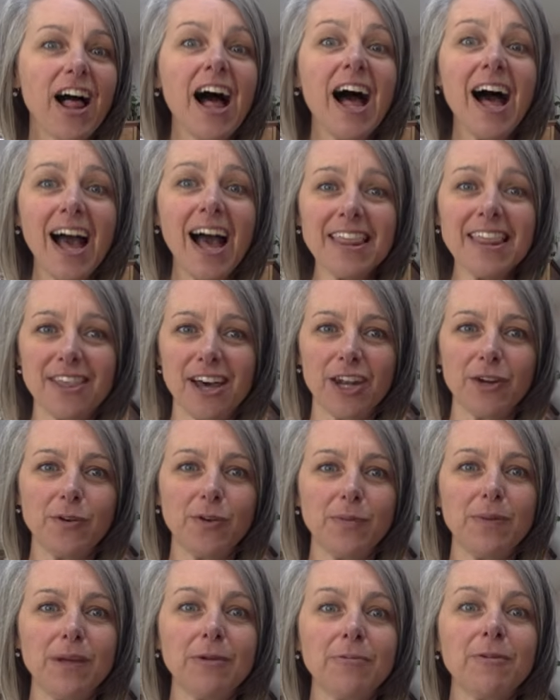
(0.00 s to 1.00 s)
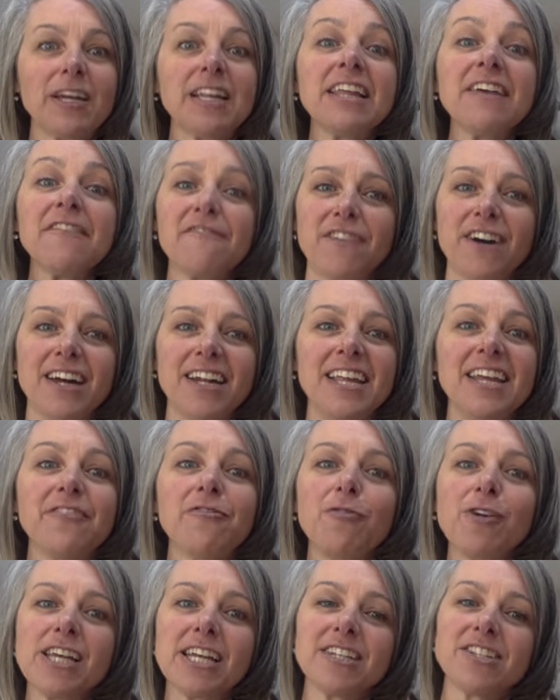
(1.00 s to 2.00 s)
I thought it would be really fun if
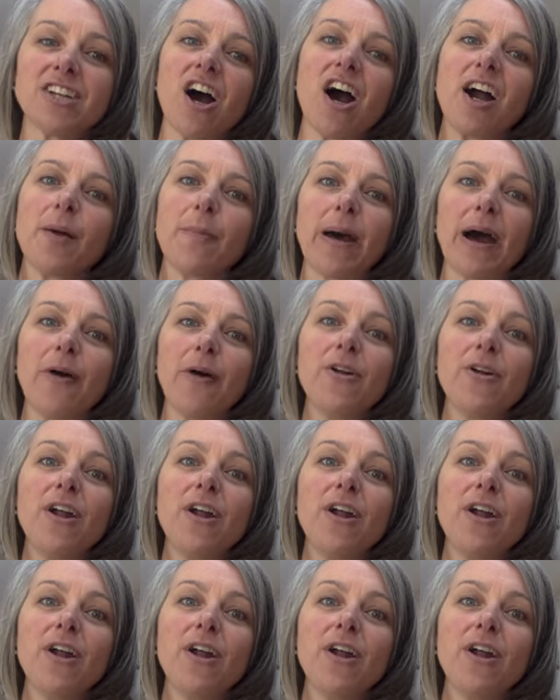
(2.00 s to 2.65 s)
we could talk about